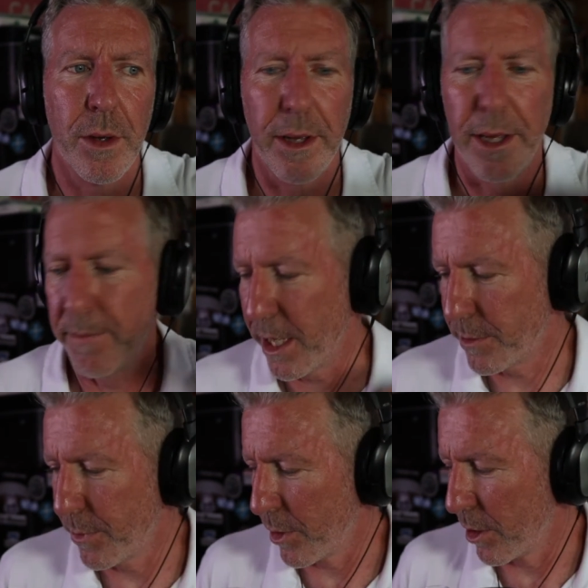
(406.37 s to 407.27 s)
it makes me
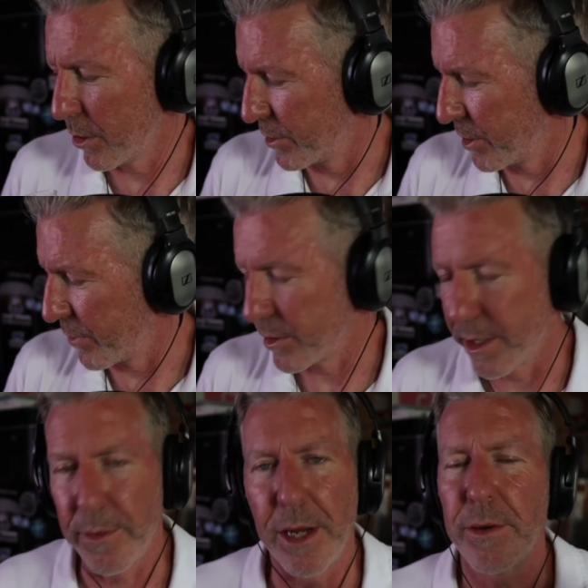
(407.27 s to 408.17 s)
want to look to see if there's any.
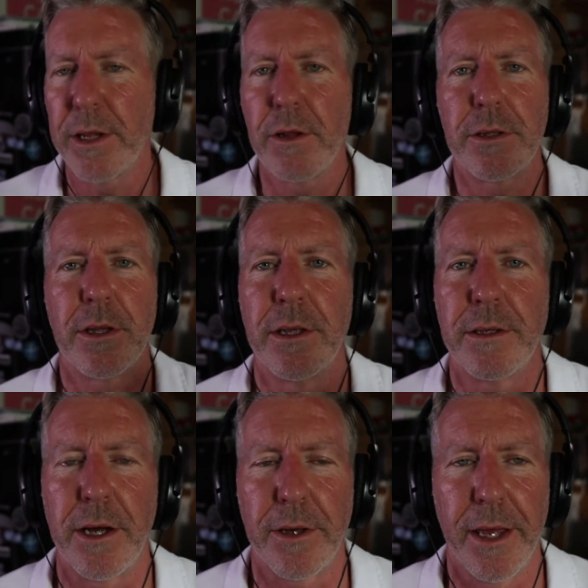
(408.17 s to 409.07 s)
I already looked at the
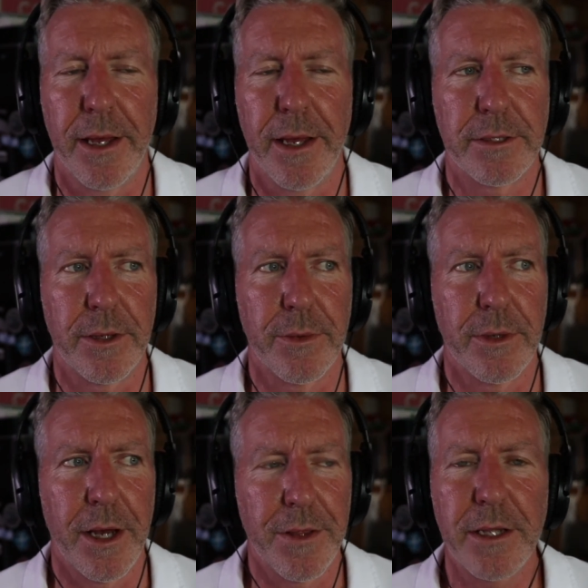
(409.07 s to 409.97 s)
entire can, so I
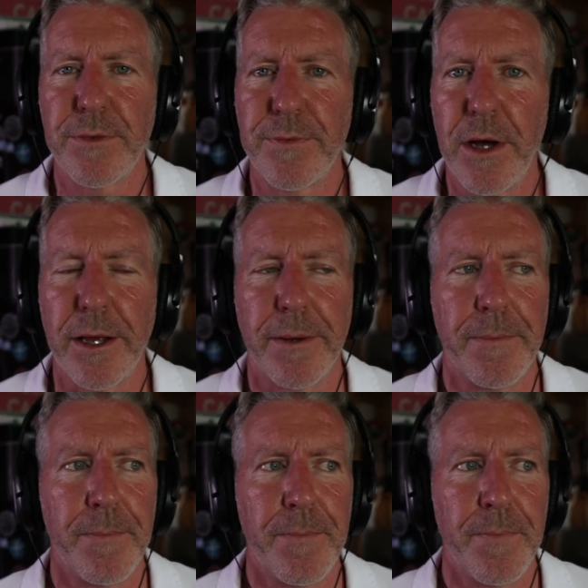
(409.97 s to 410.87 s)
think it's fine.
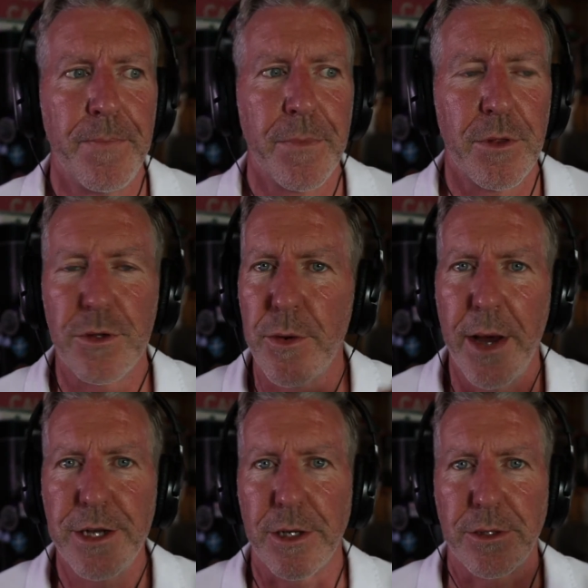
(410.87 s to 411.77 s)
There's no
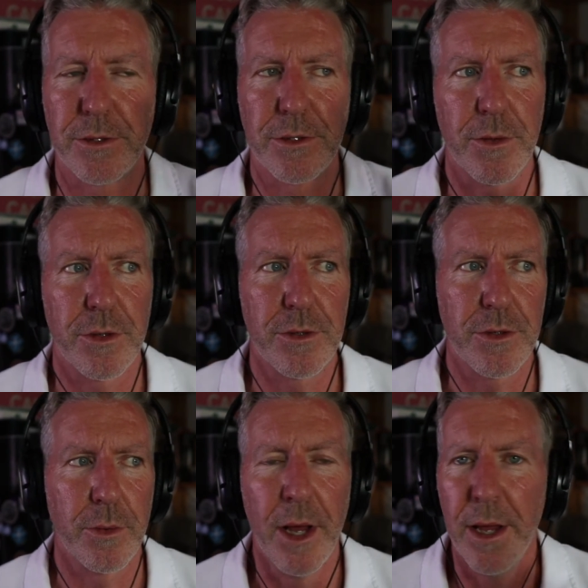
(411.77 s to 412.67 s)
adjuncts. There's
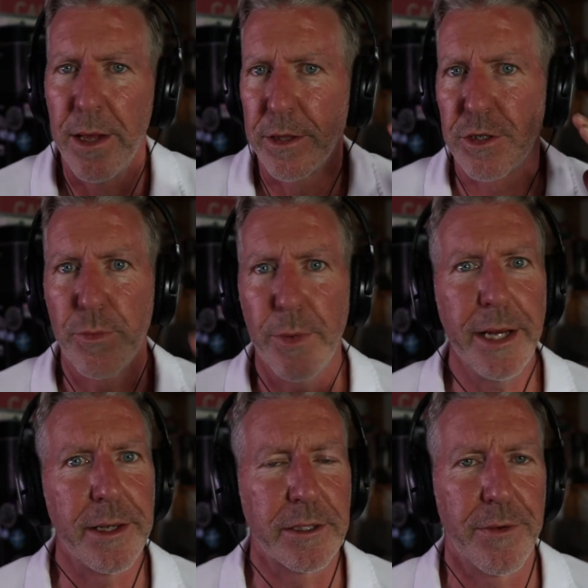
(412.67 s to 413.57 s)
no, the
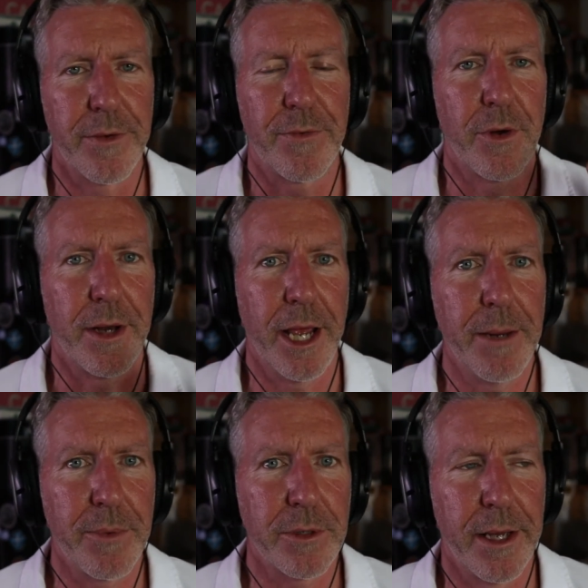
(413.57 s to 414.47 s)
sweetness of it for an
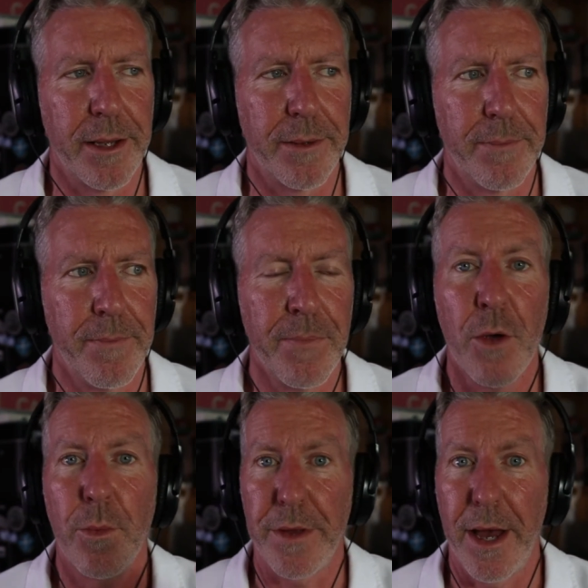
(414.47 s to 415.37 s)
8%
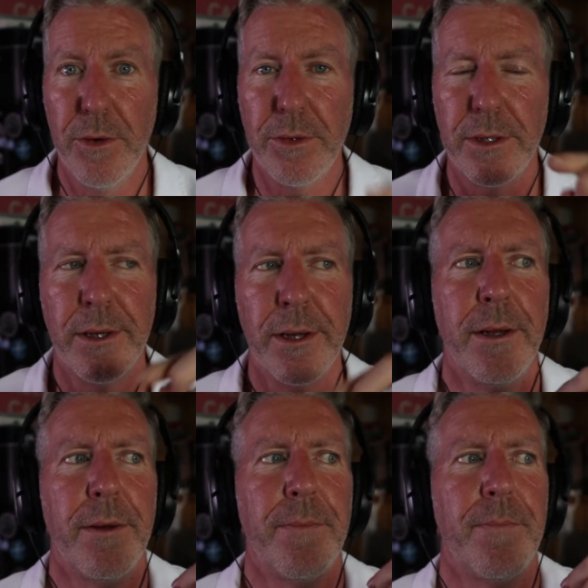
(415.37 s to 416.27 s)
without
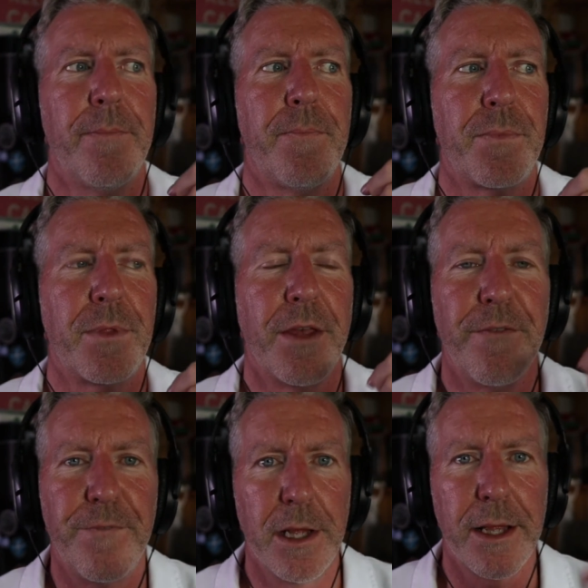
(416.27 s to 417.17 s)

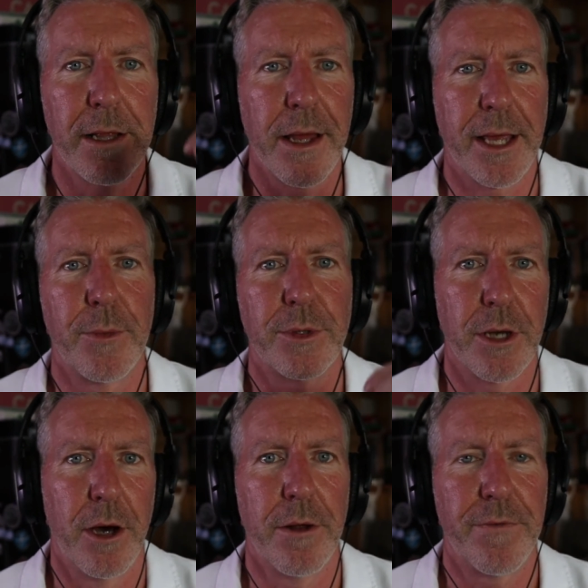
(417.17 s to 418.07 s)
feeling like it was
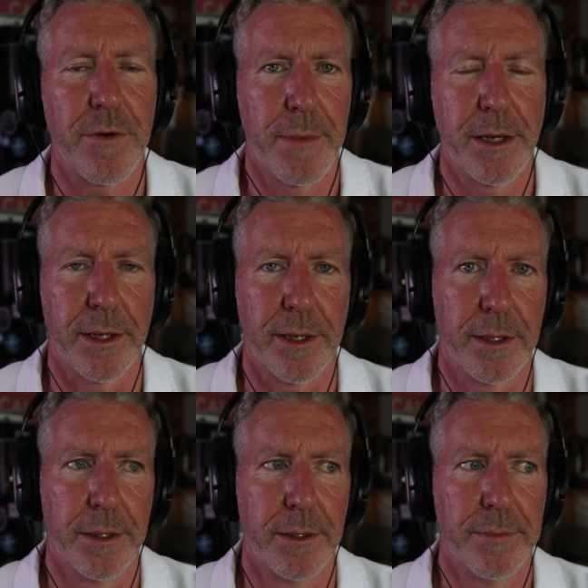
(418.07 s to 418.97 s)
unfermented
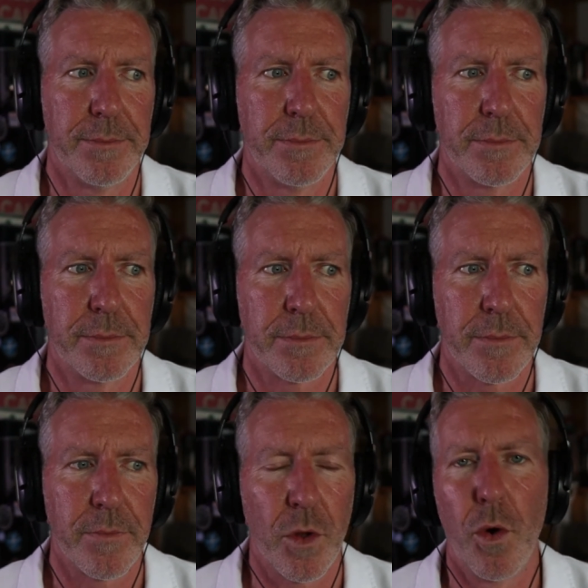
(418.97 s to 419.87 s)

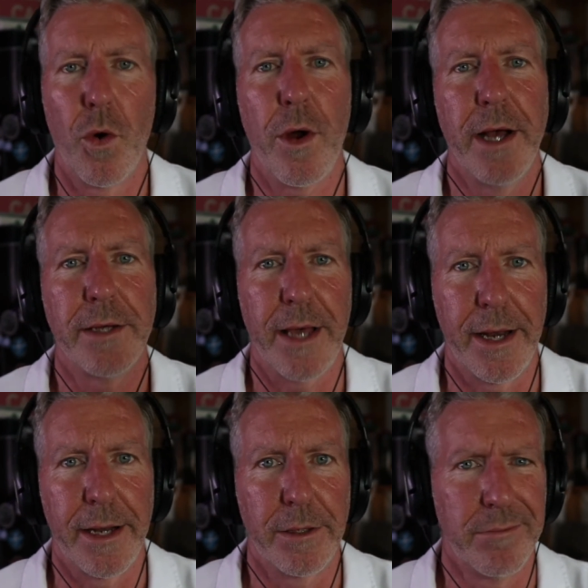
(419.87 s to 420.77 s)
or has
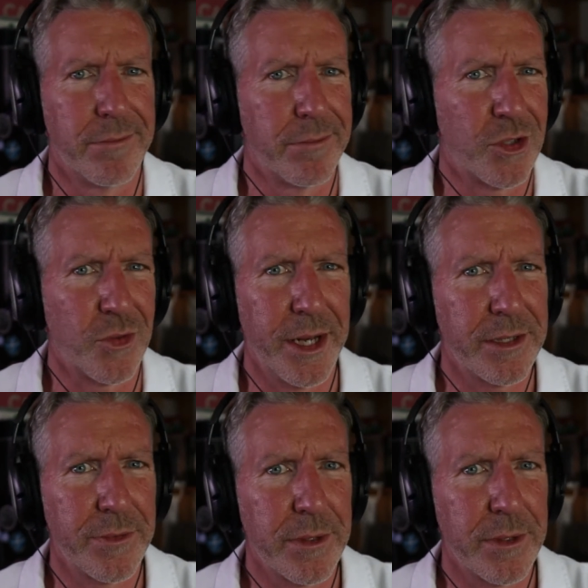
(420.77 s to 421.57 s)
added sweetness of some